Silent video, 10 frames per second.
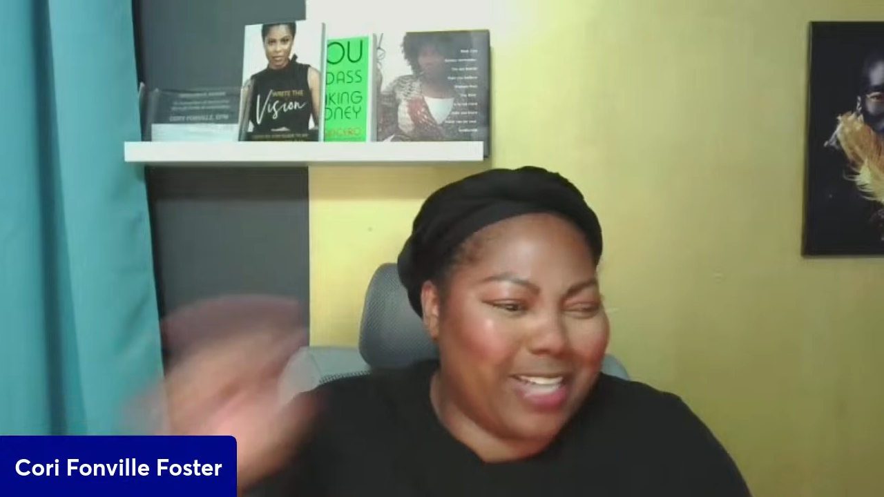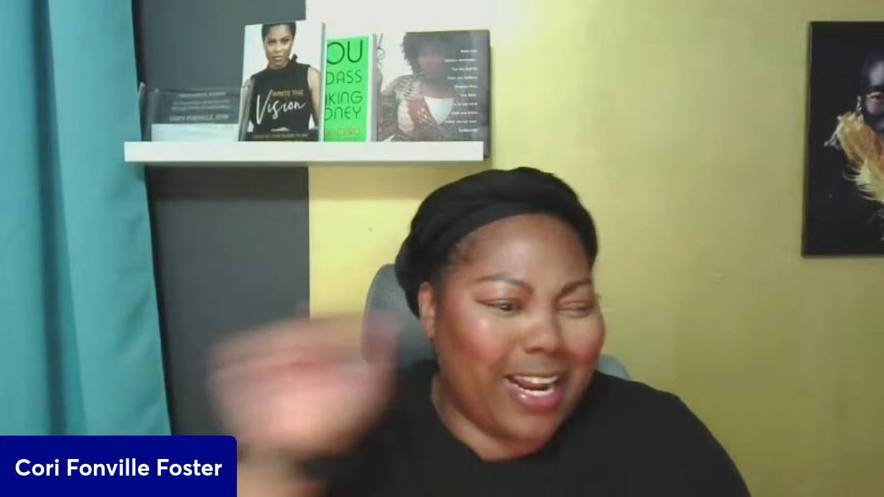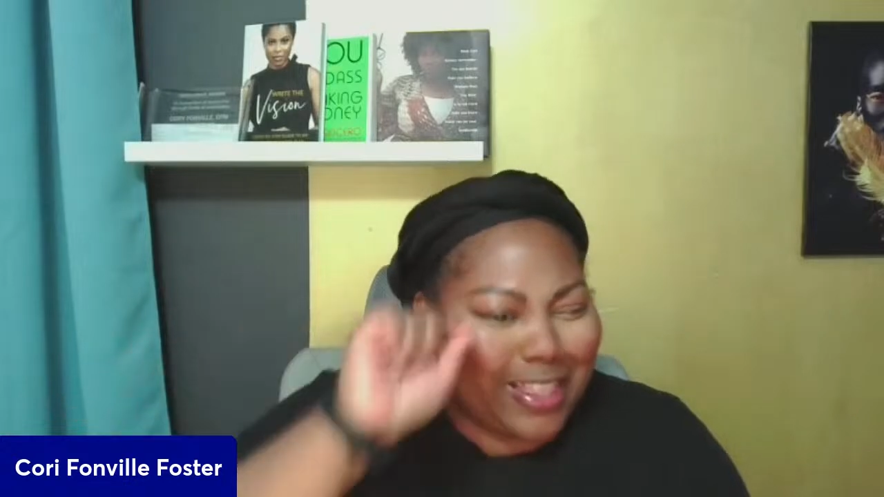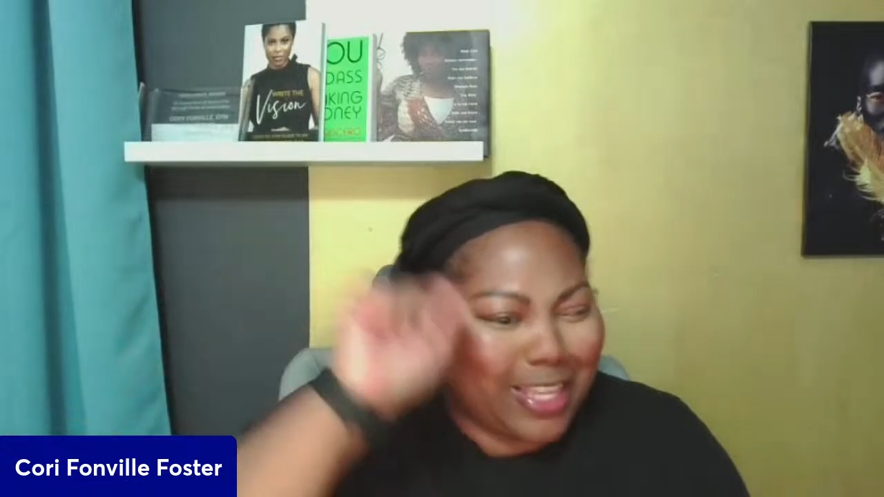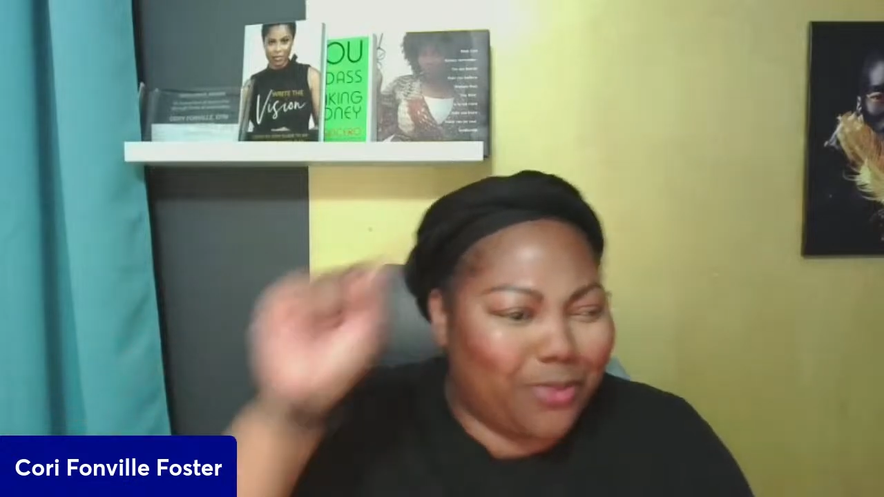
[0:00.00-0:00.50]
I had
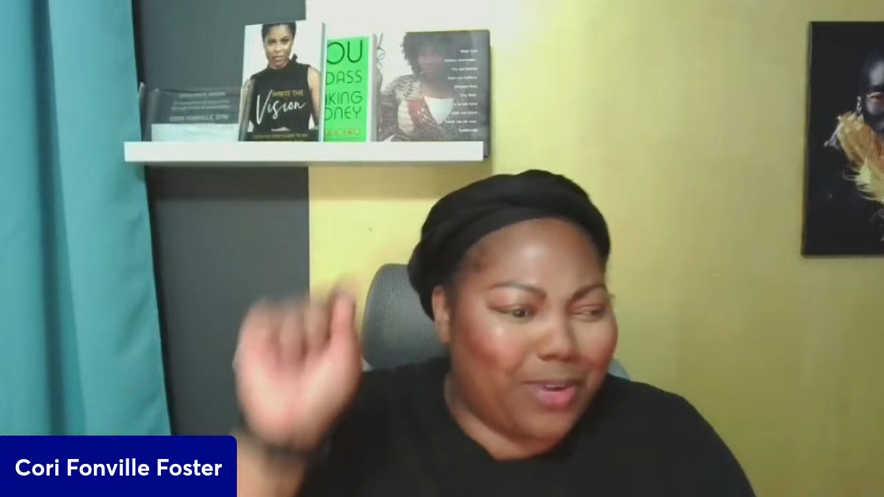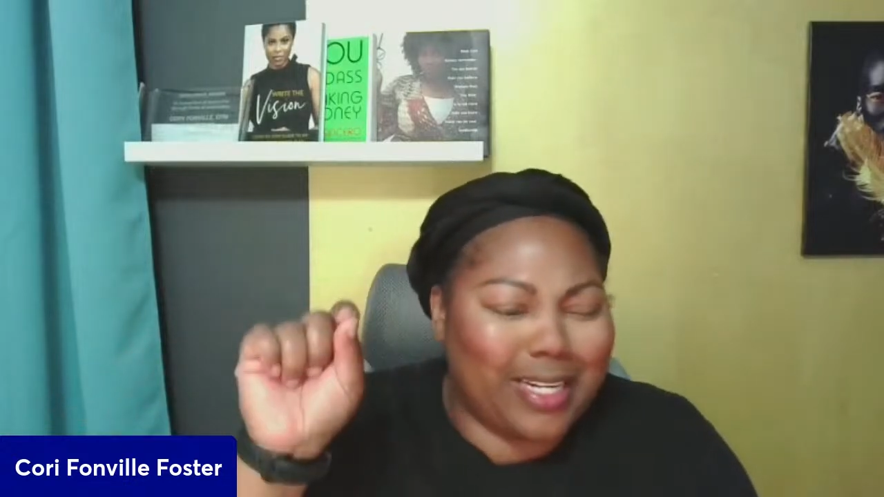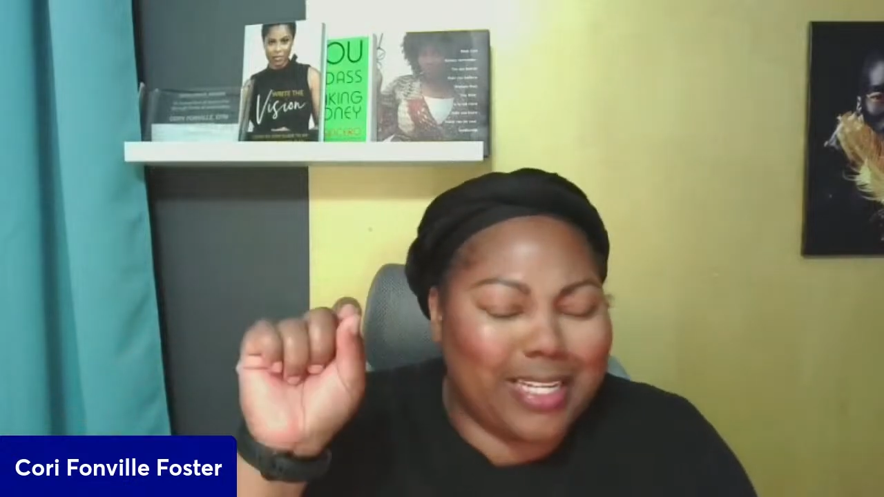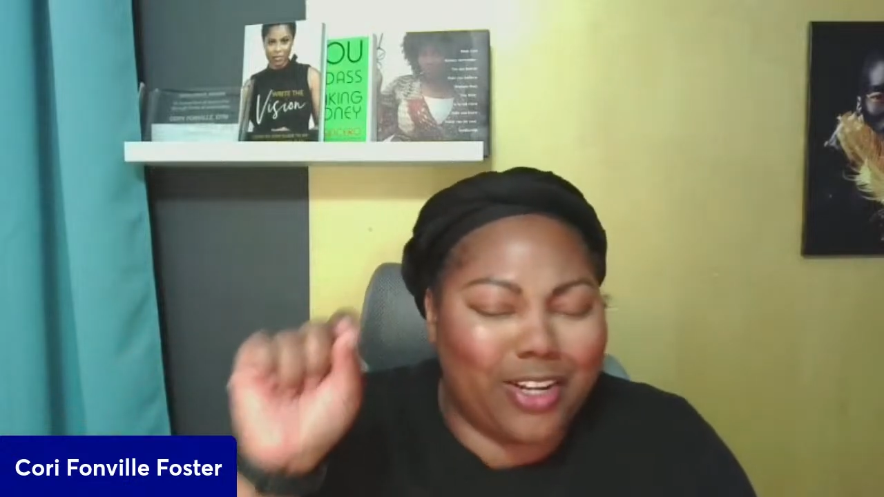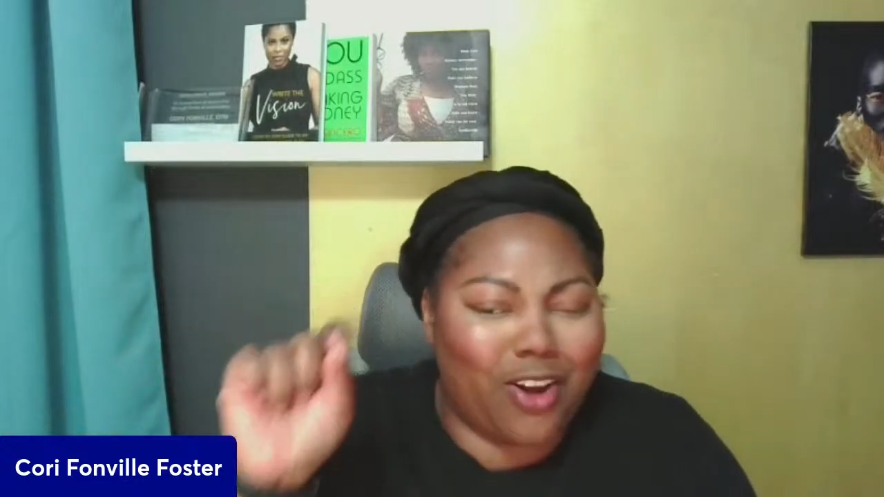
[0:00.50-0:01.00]
to think of what I
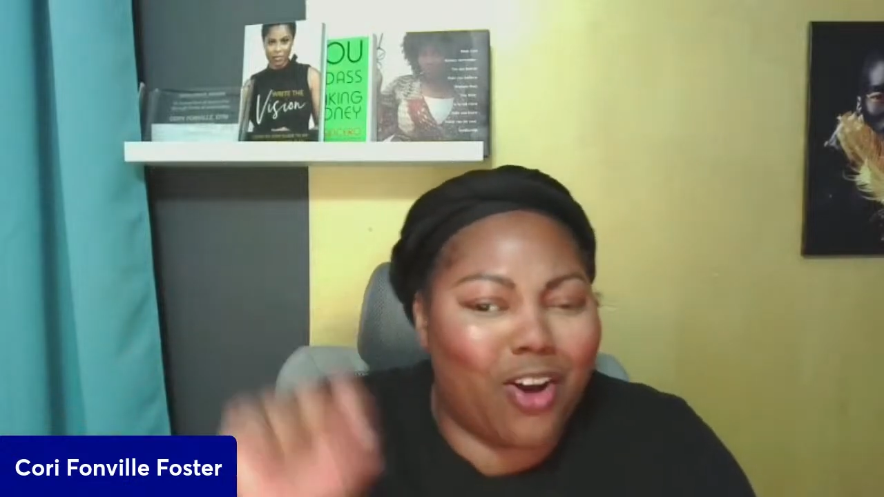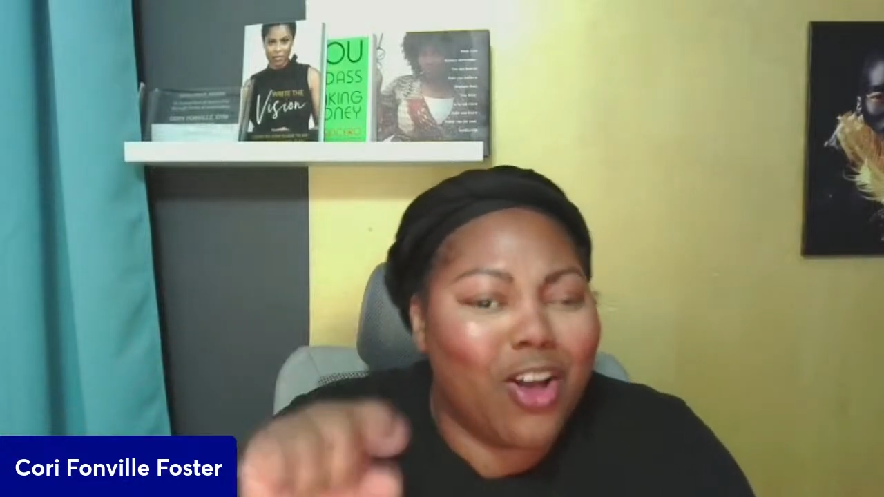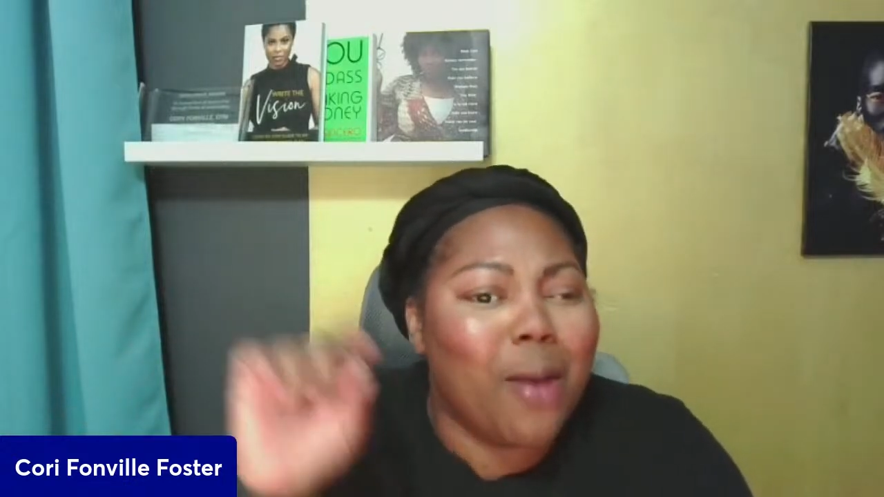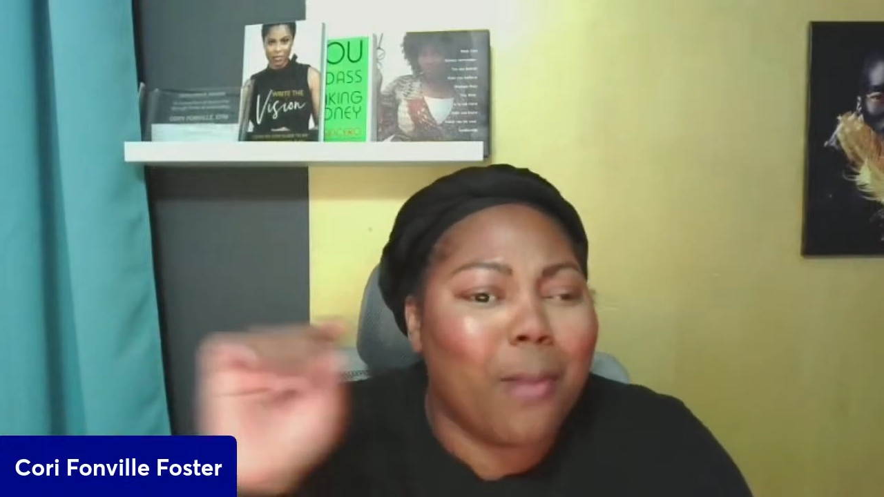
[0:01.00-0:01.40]
did, y'all.